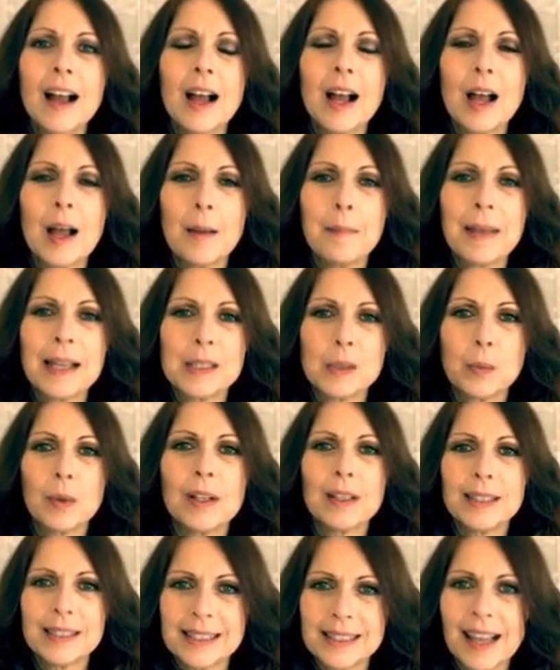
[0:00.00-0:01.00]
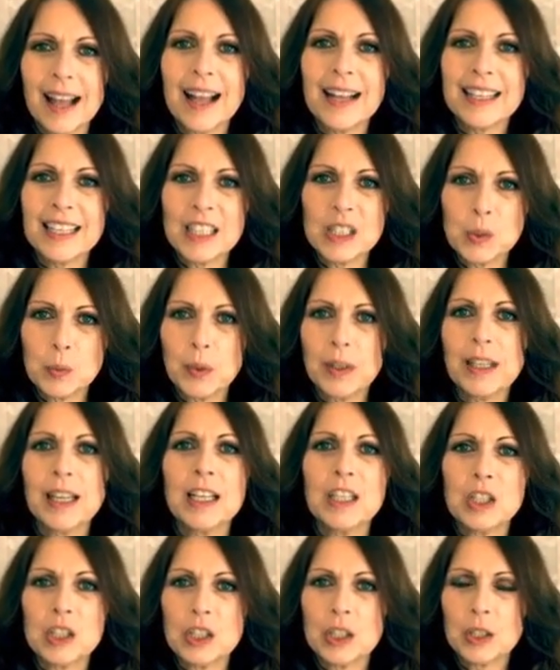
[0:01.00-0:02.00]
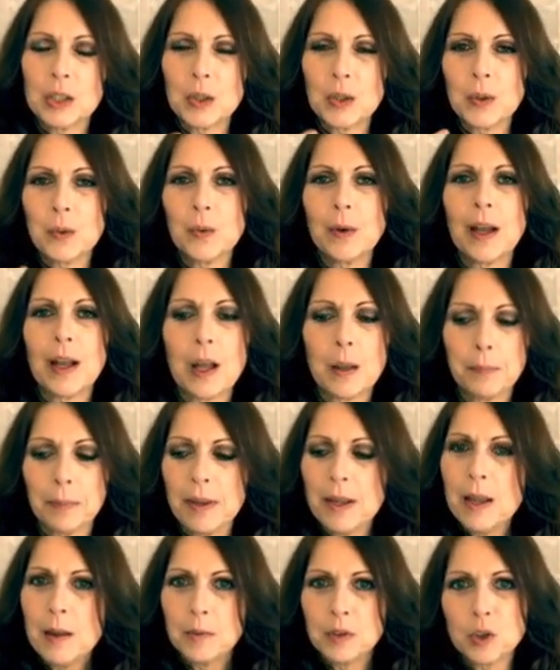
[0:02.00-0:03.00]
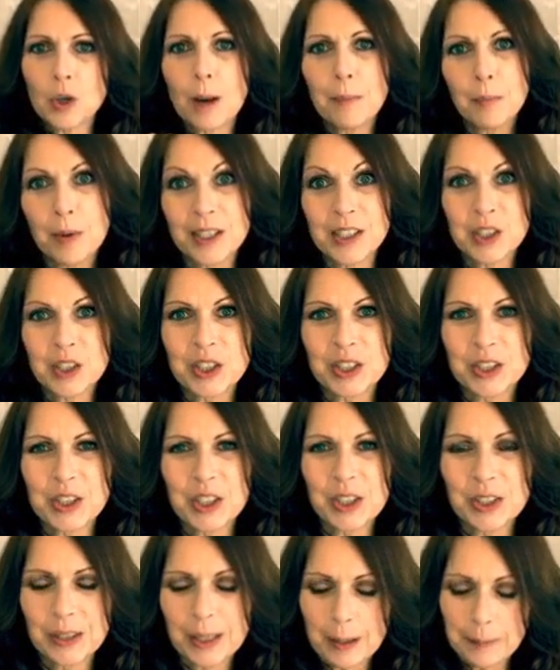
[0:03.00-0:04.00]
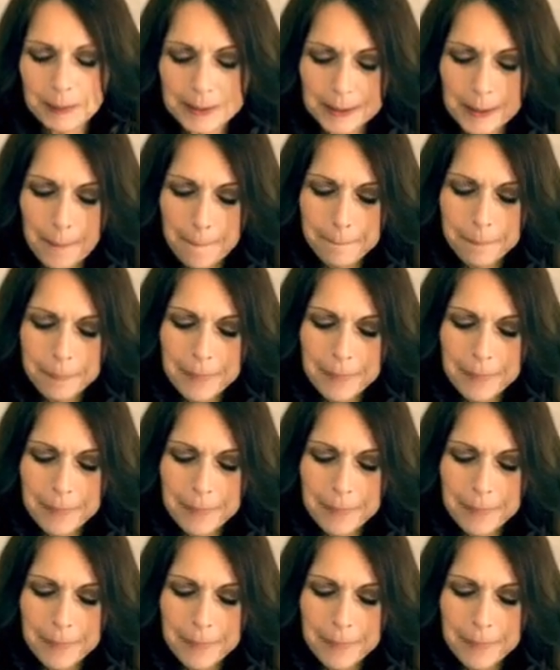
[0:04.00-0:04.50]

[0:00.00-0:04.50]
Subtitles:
as well as the honey is working to help draw moisture to your lips.